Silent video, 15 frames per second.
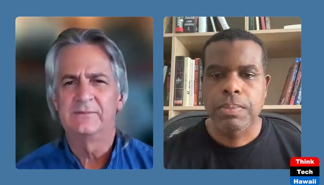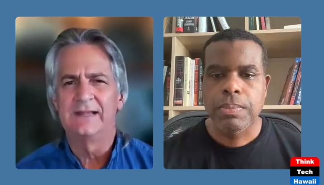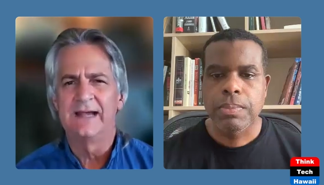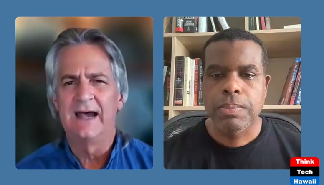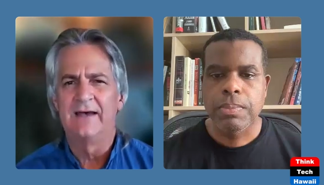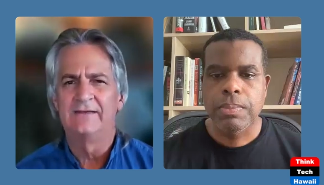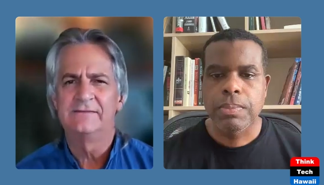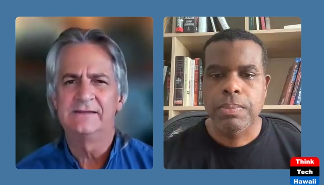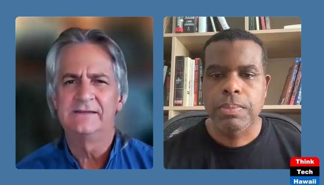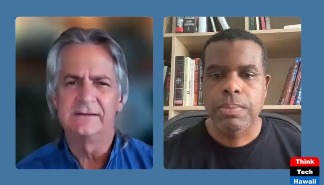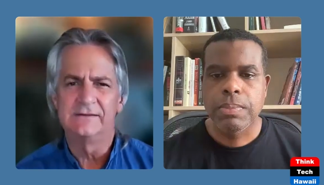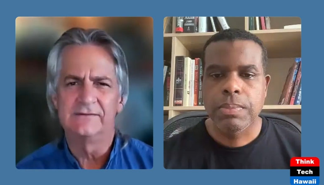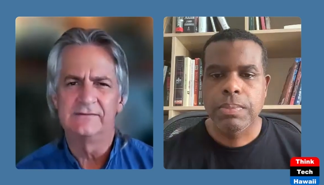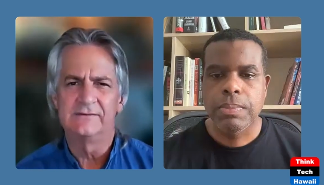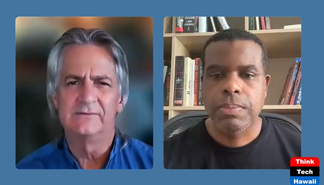Speaker 1: from last
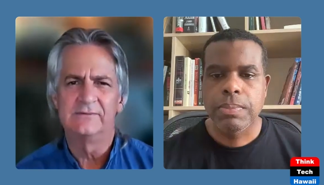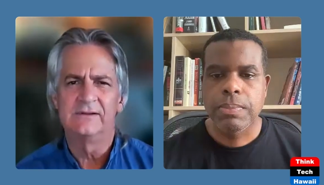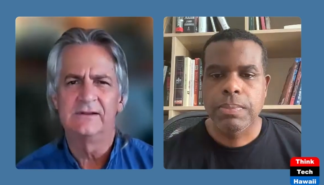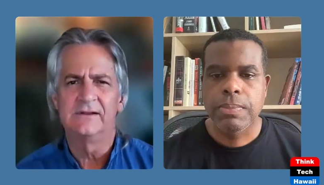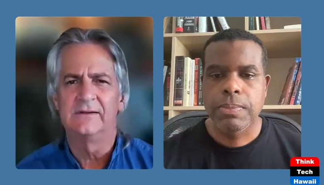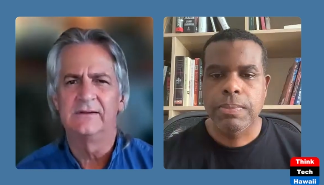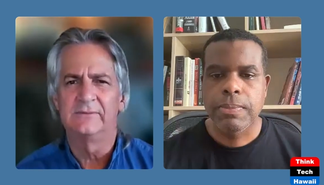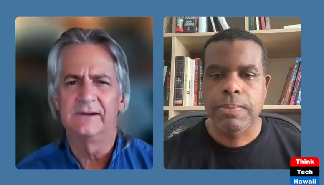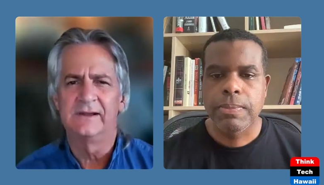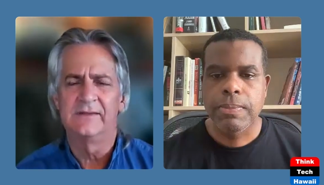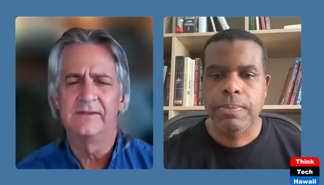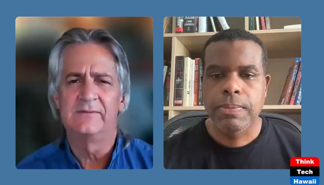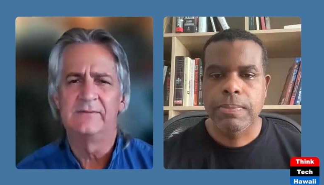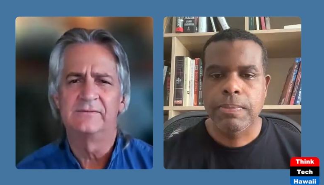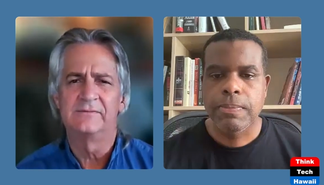year. So you wrote a what I
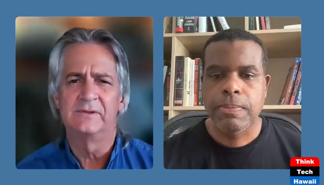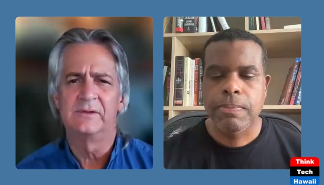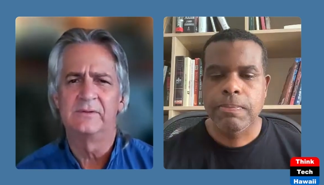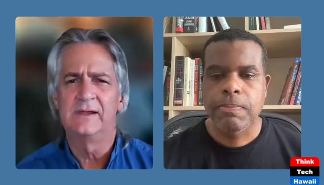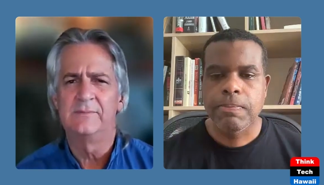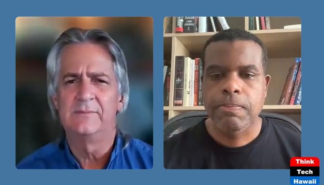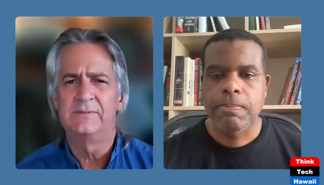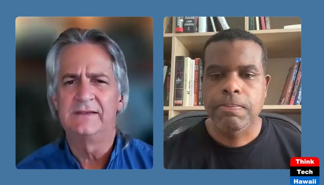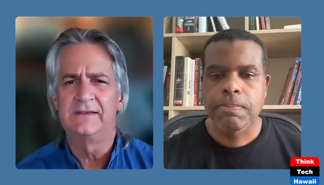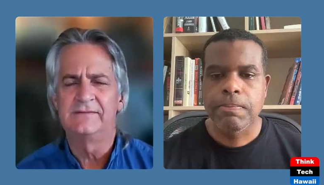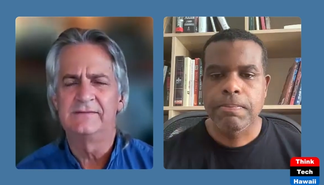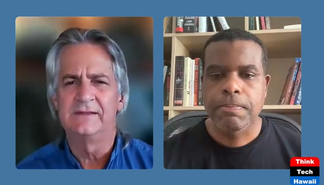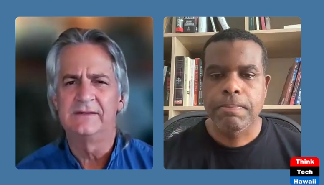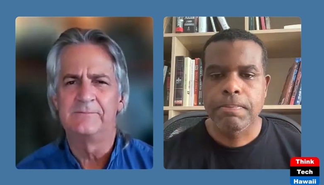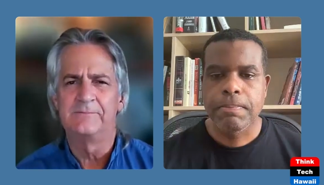thought was a really great
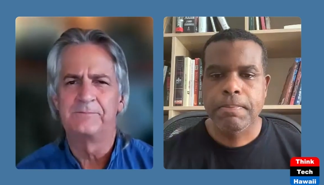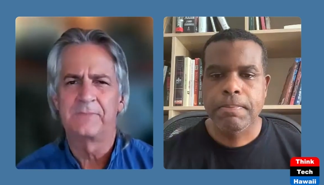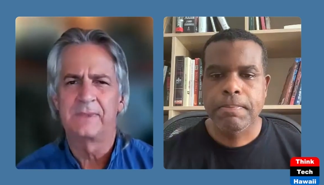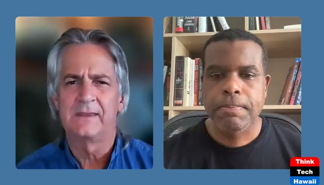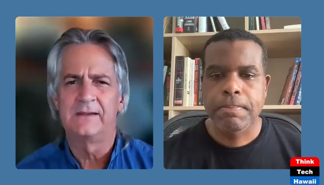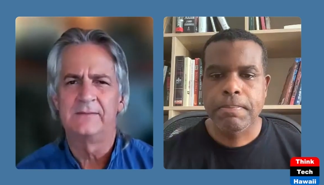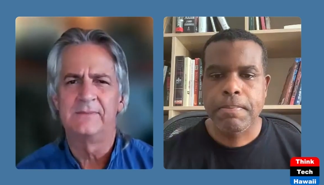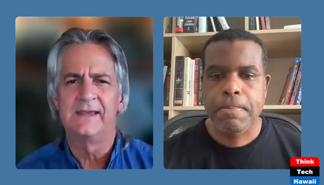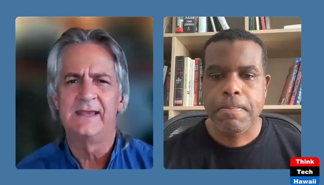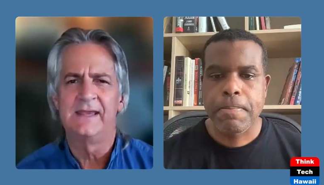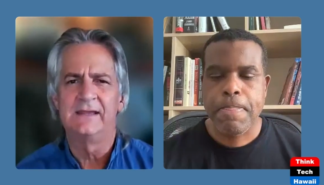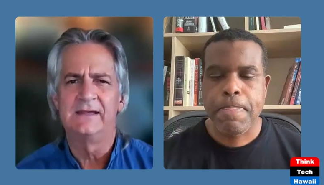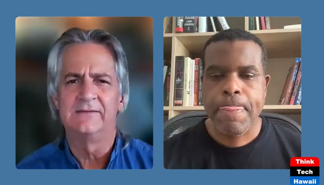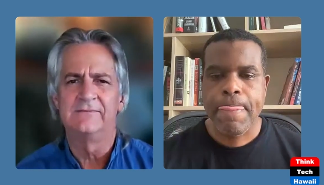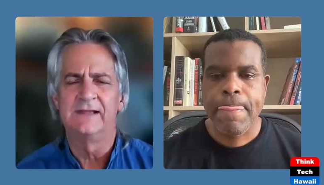piece in uh,
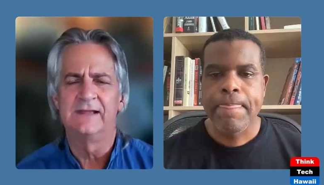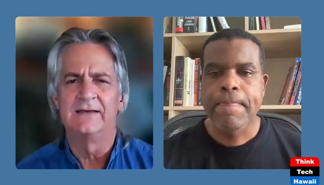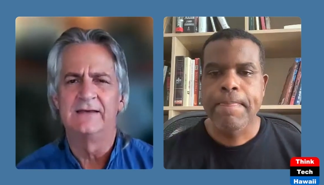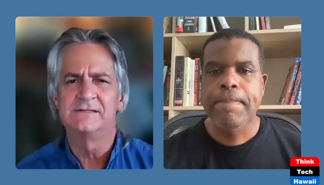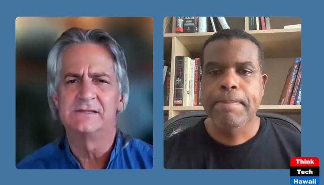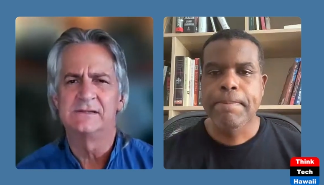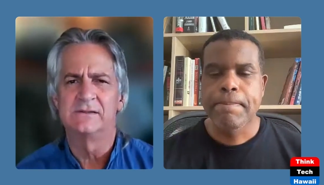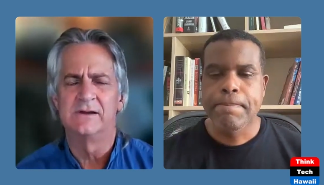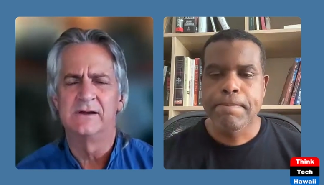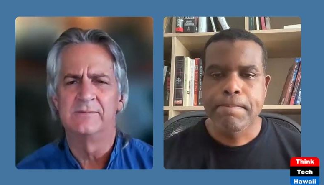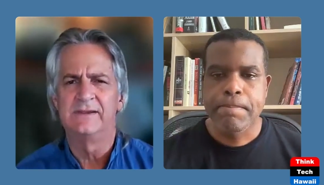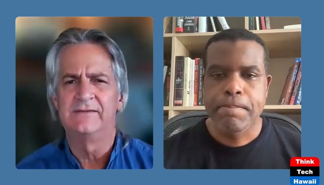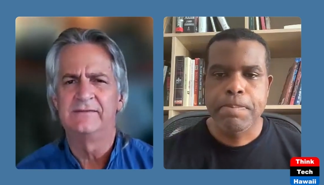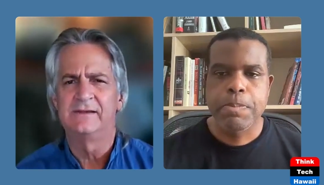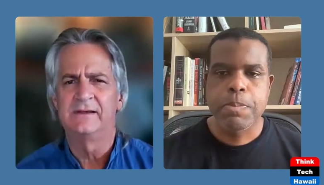May of last year, a long
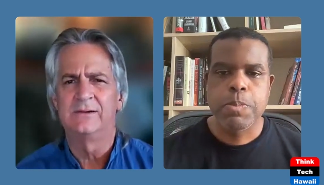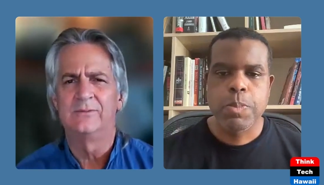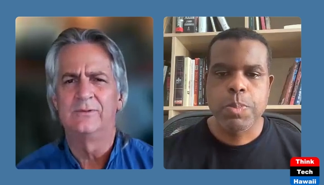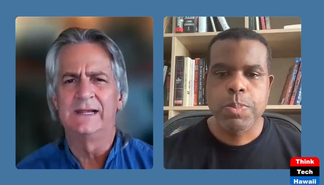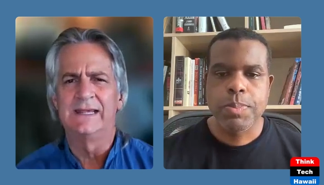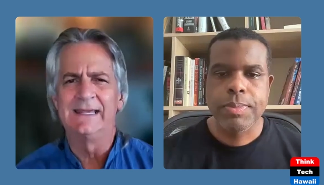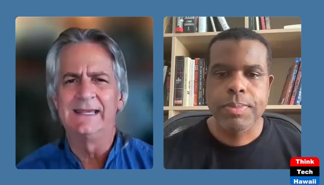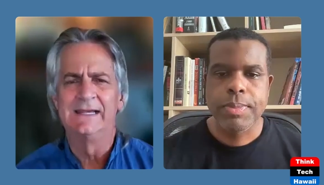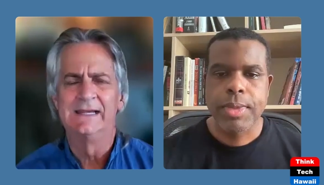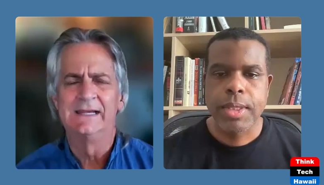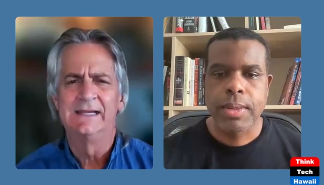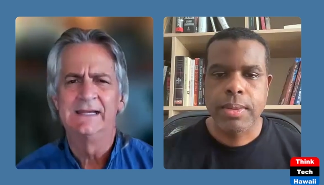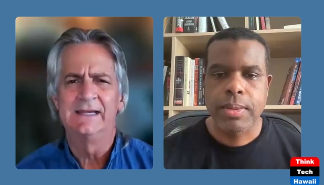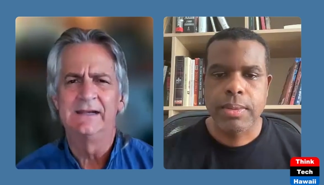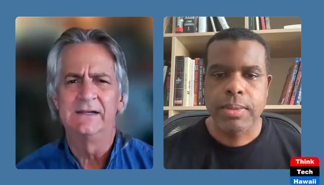piece on Hawaii
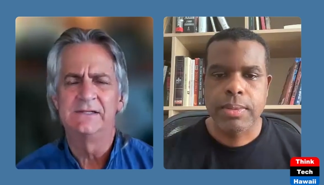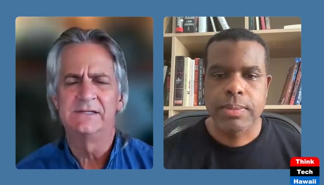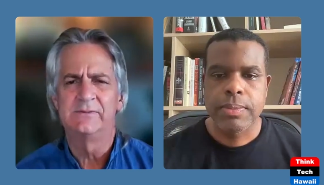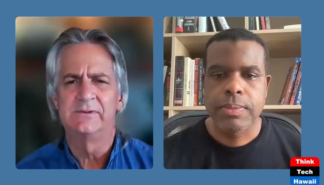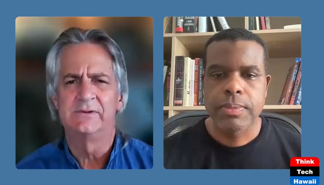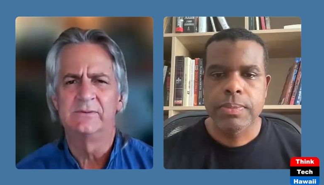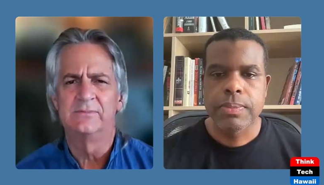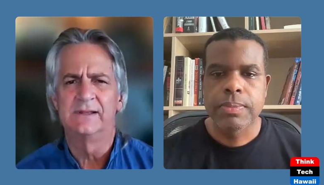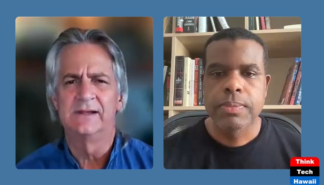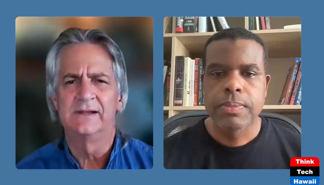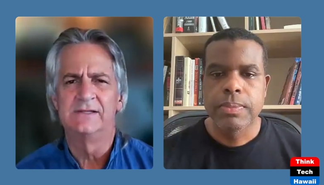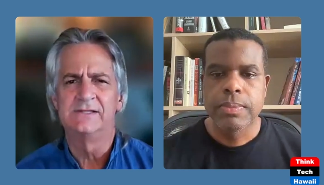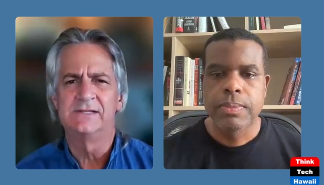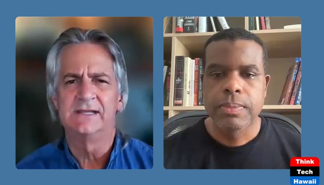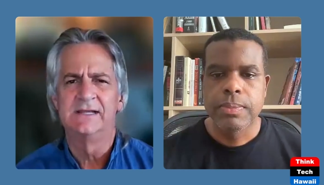energy, renewable
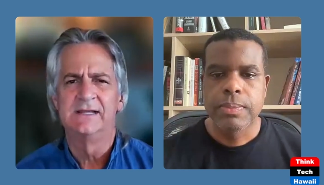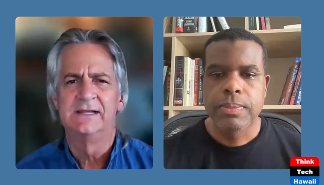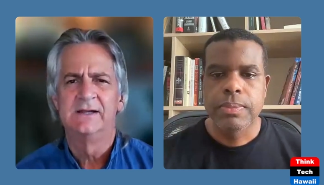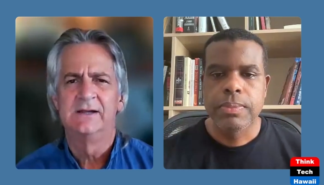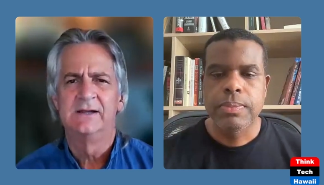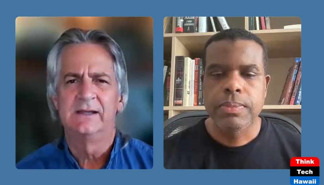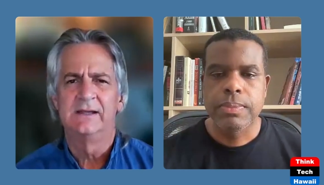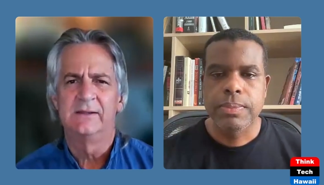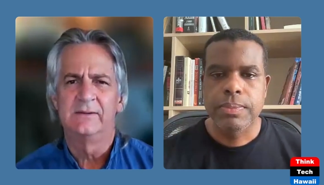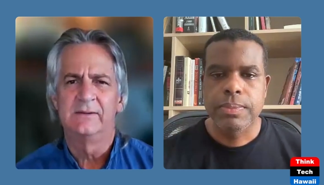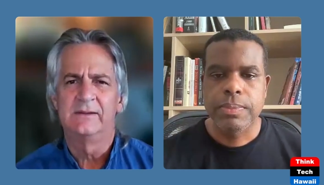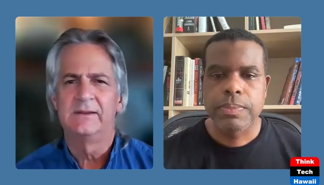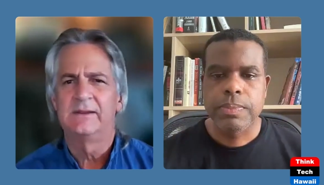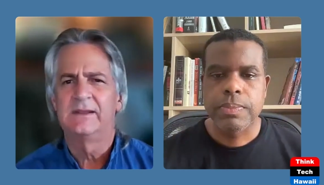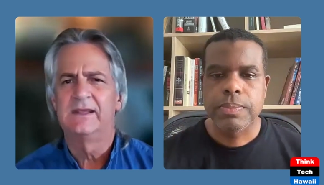energy.
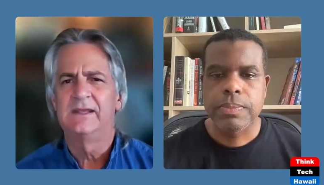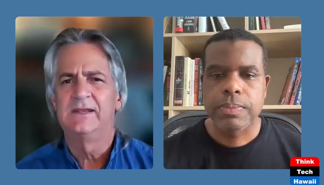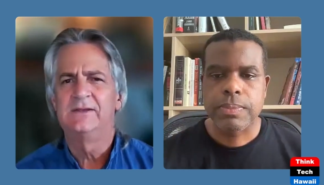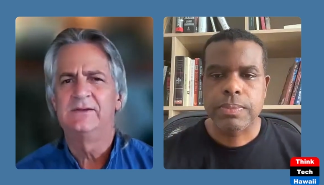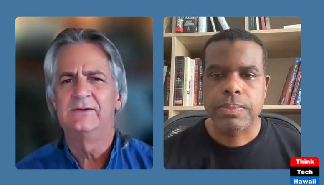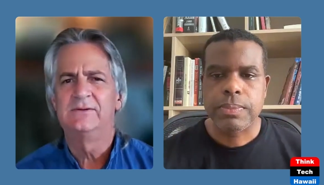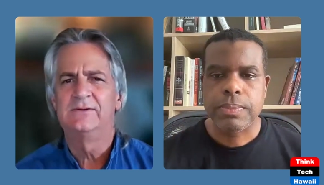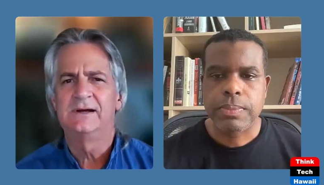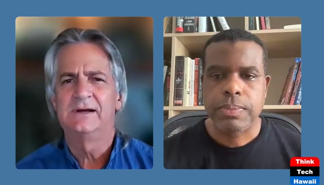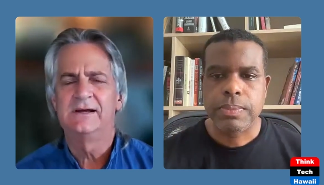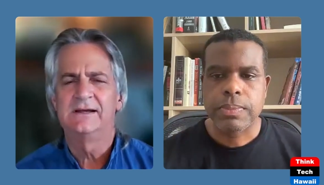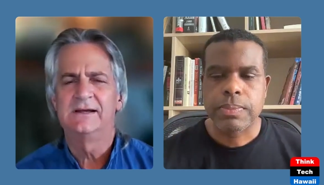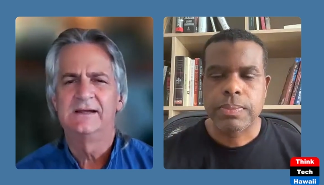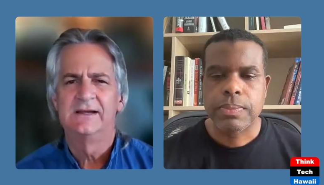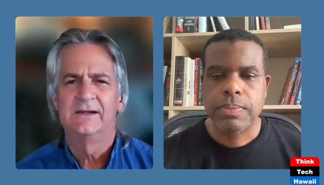Can you
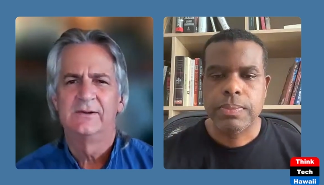uh,